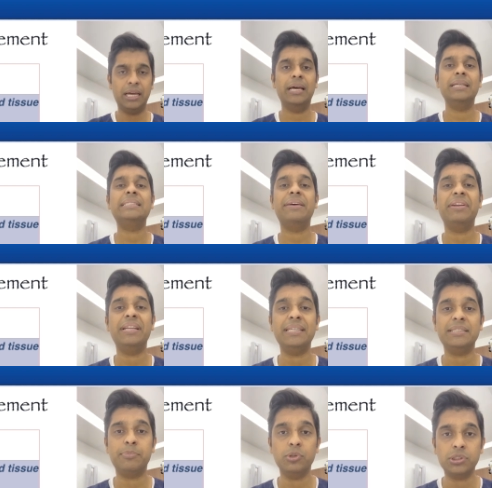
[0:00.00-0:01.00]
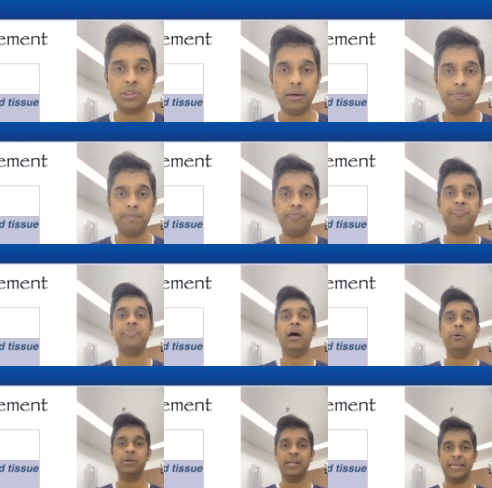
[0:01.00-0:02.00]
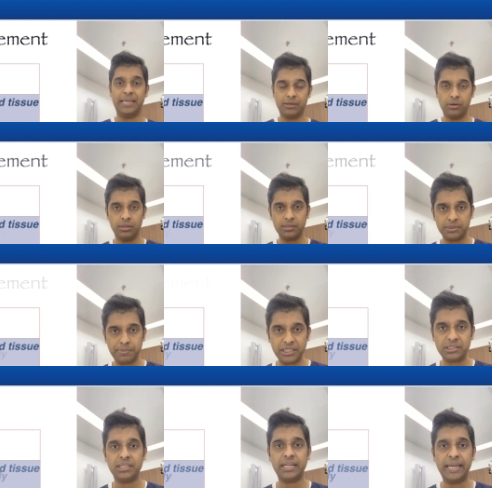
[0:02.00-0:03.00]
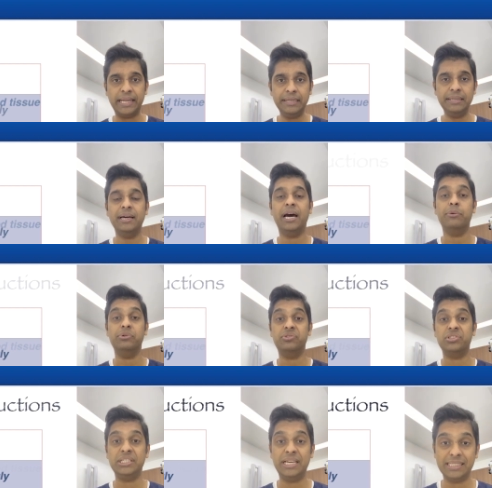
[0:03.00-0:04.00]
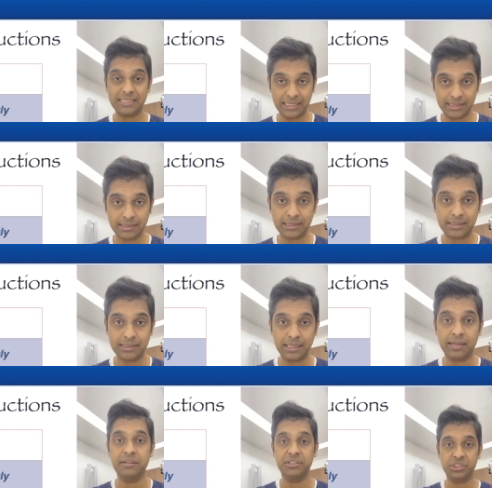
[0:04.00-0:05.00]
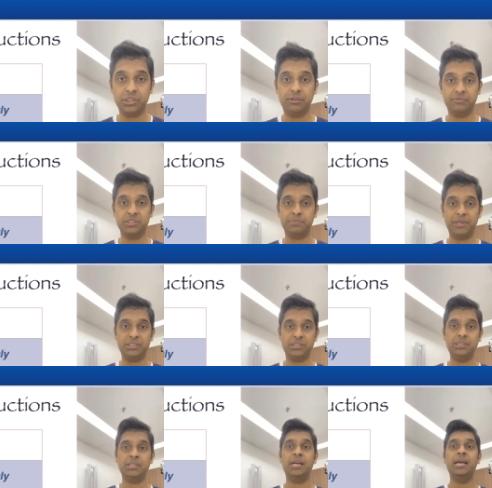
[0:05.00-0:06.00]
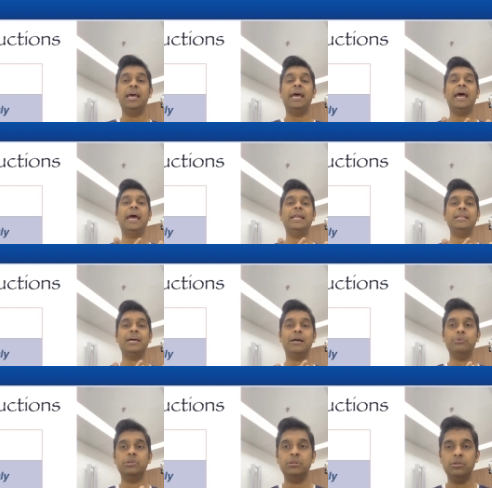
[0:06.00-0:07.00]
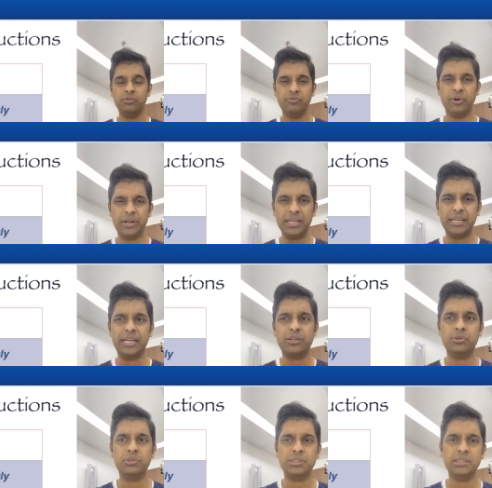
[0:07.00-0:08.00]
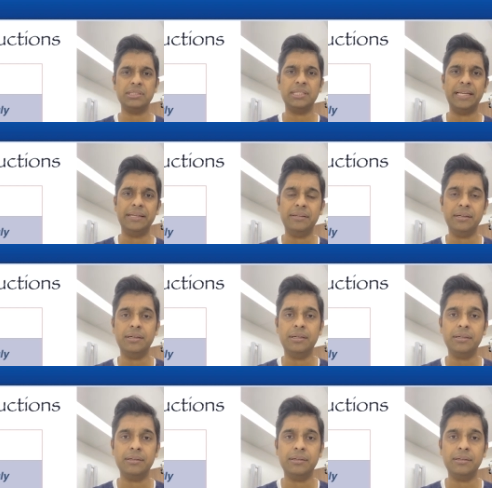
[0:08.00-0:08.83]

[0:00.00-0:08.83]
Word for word: seven days post-op, I will again call this patient in. I will reassess the condition of this patient and I will look for any necrosis, and uh,